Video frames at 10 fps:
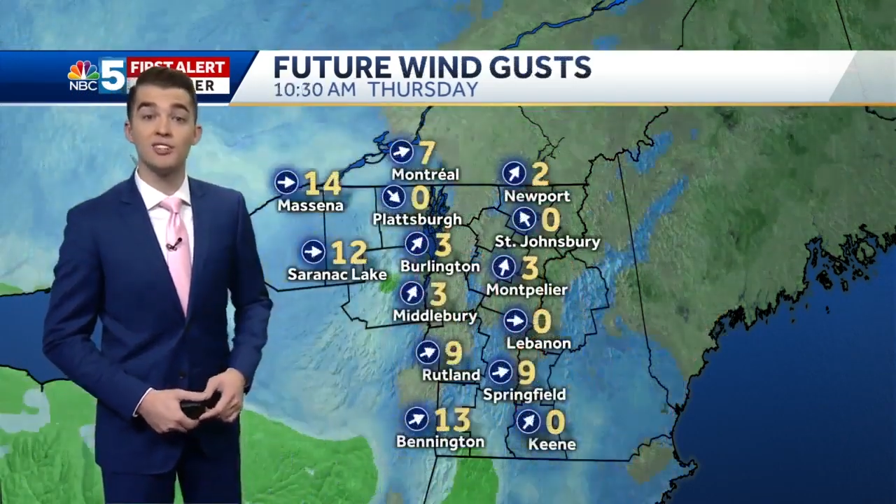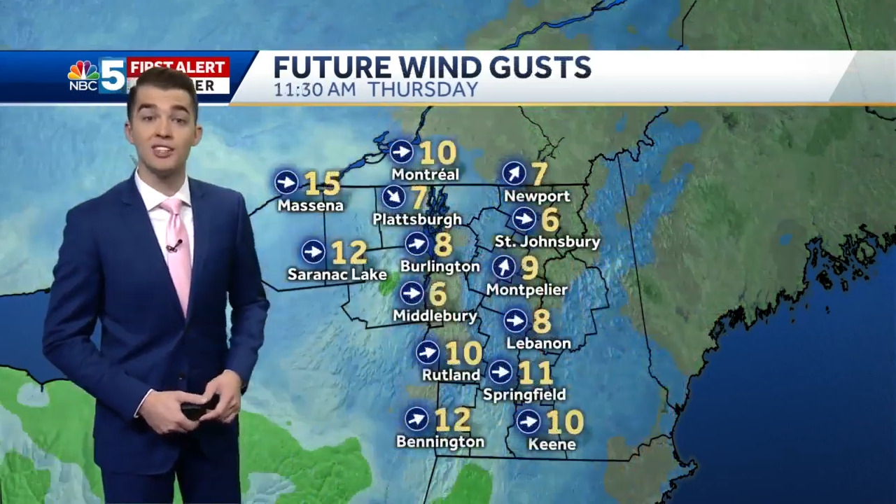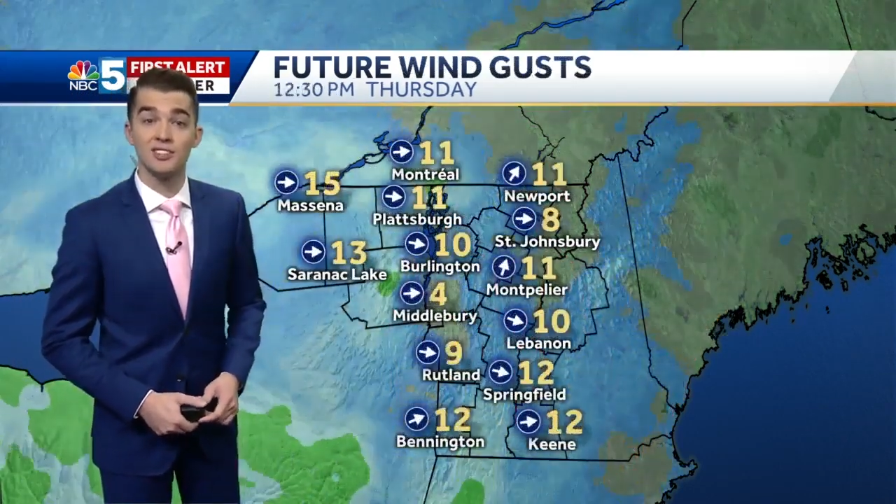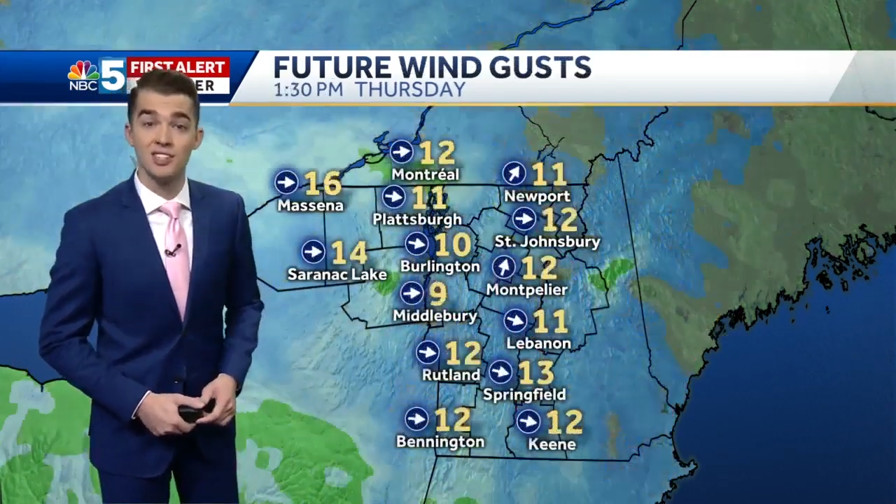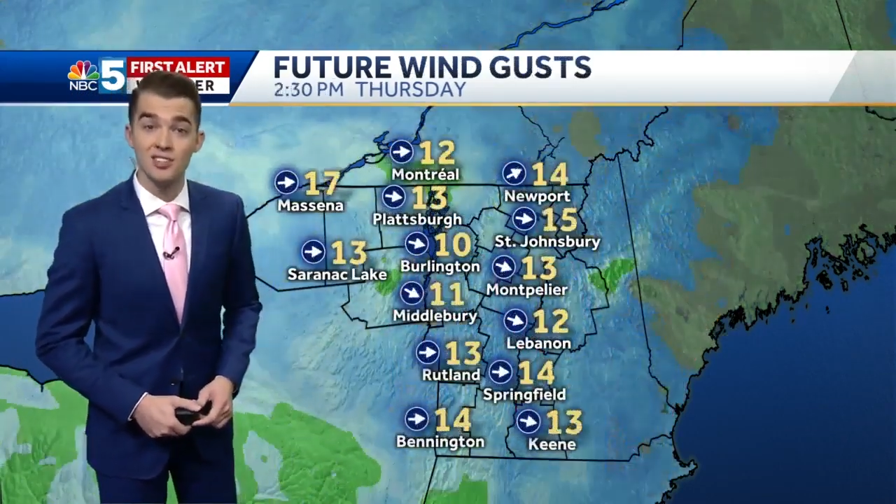
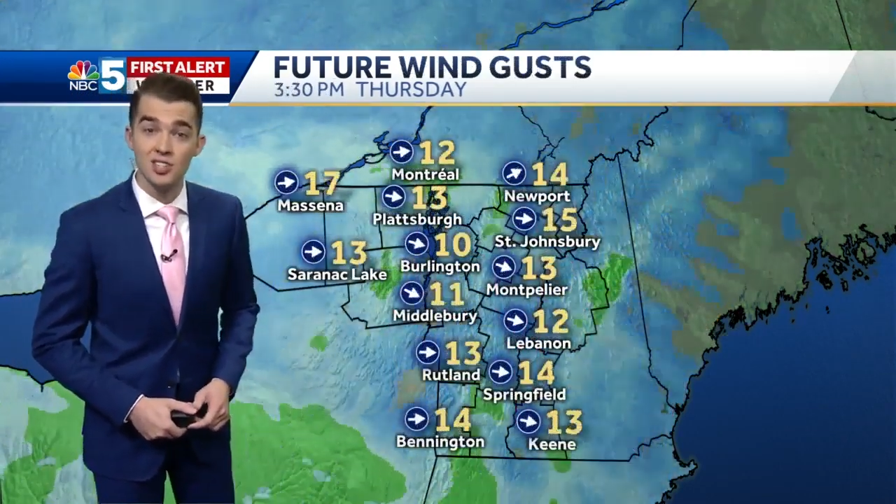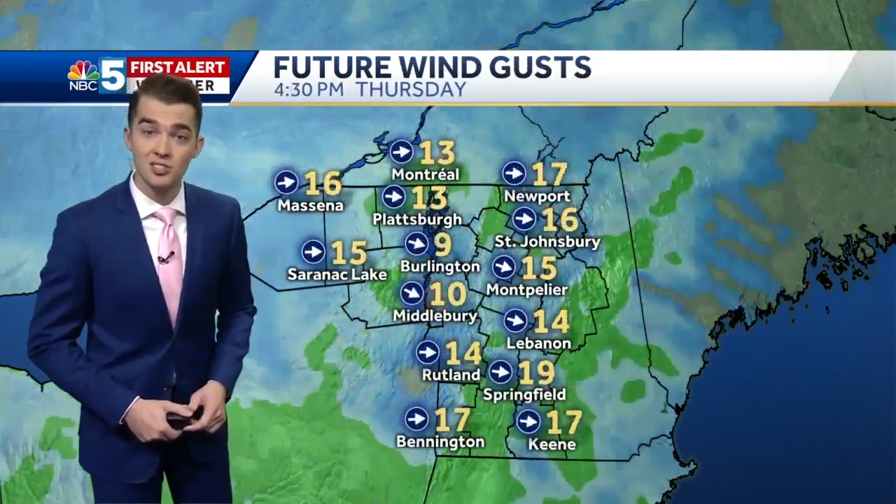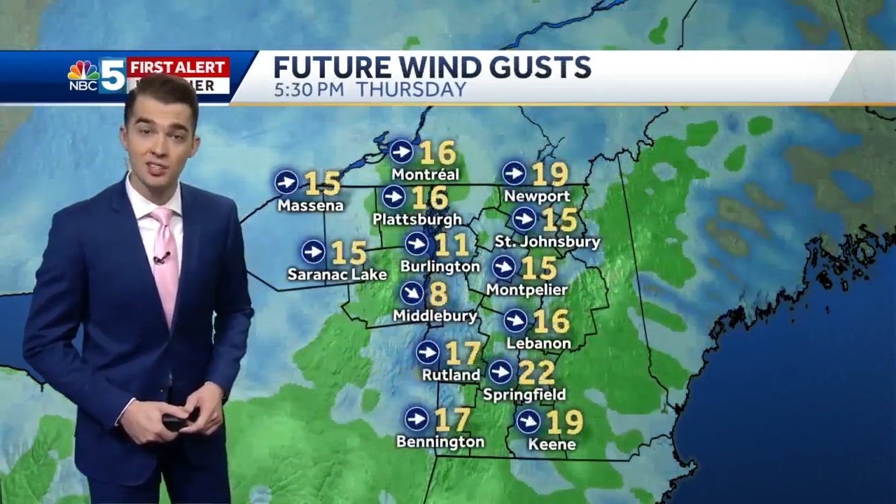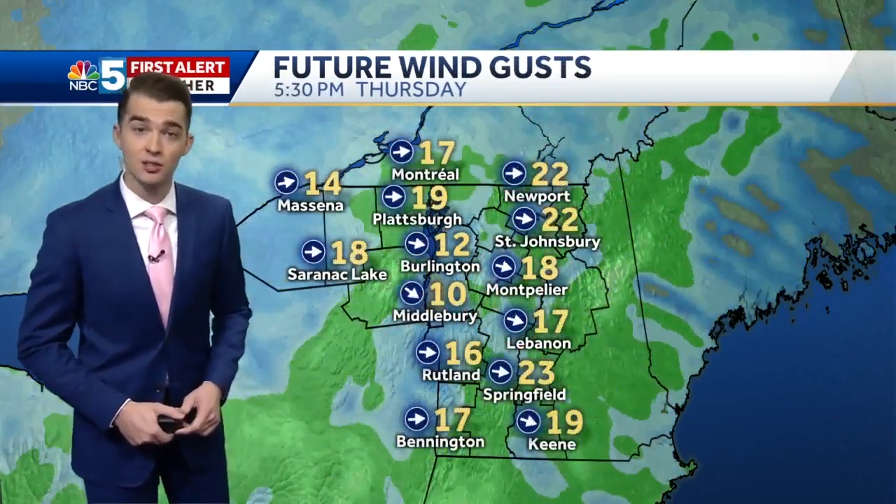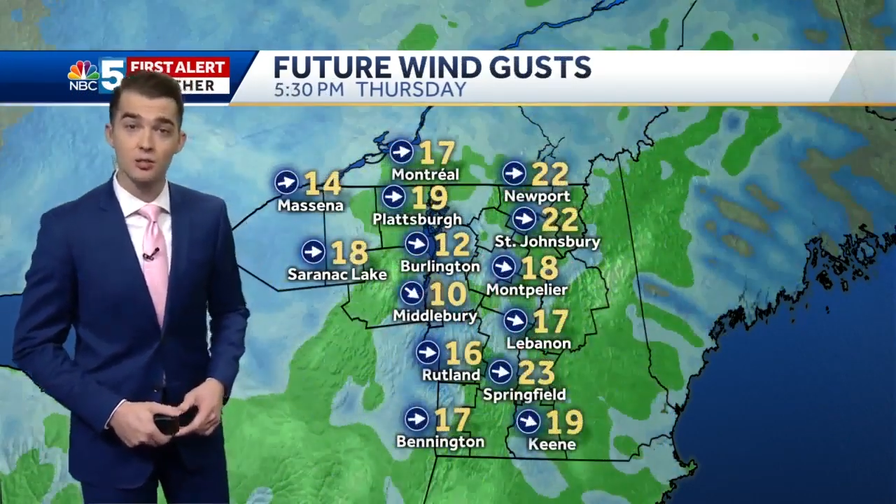six
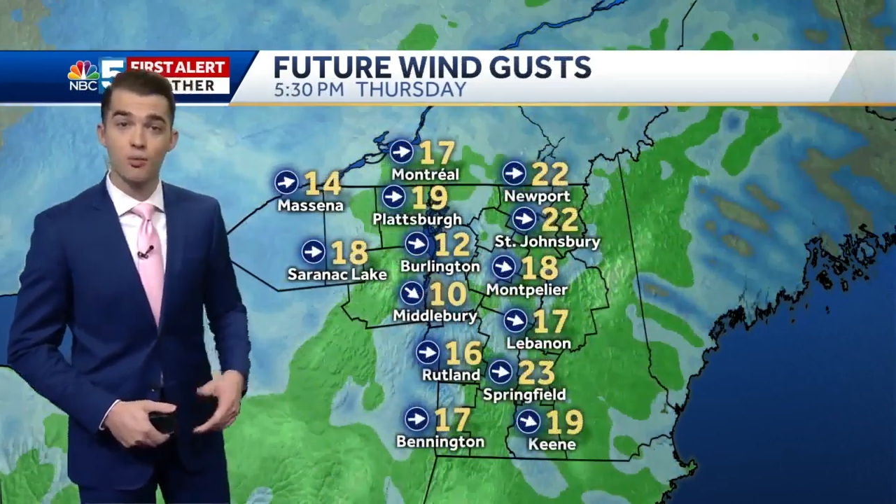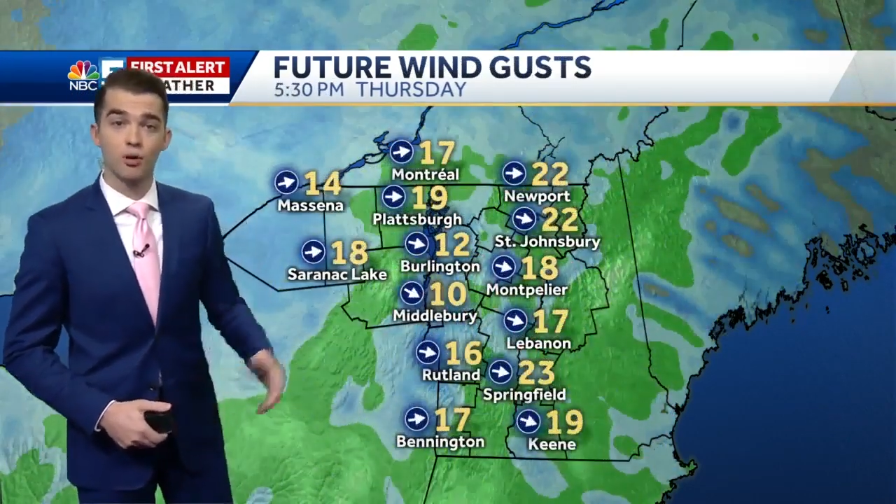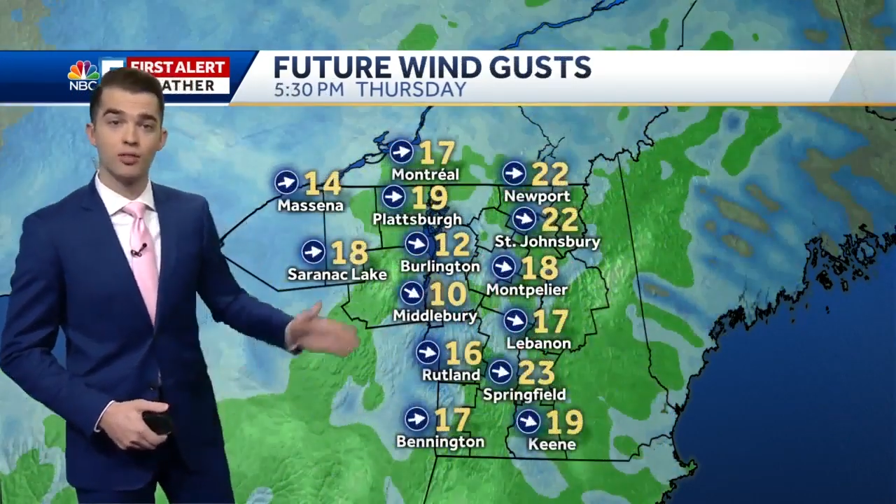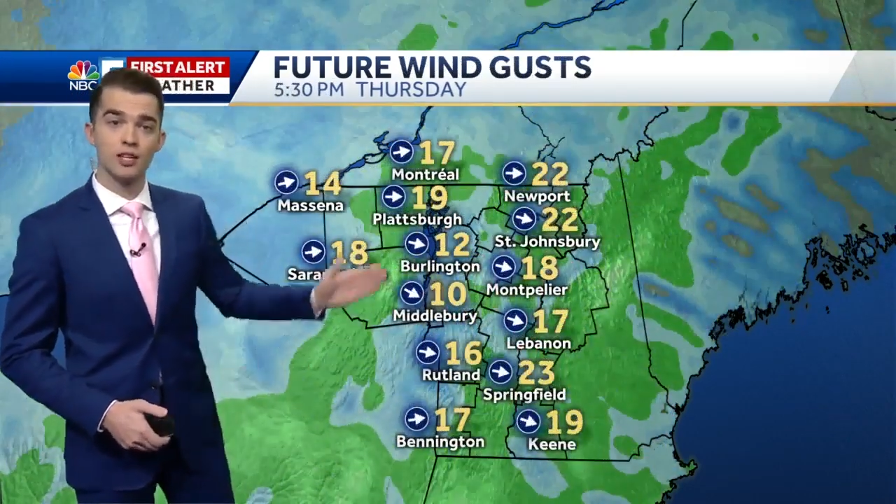inches there tomorrow.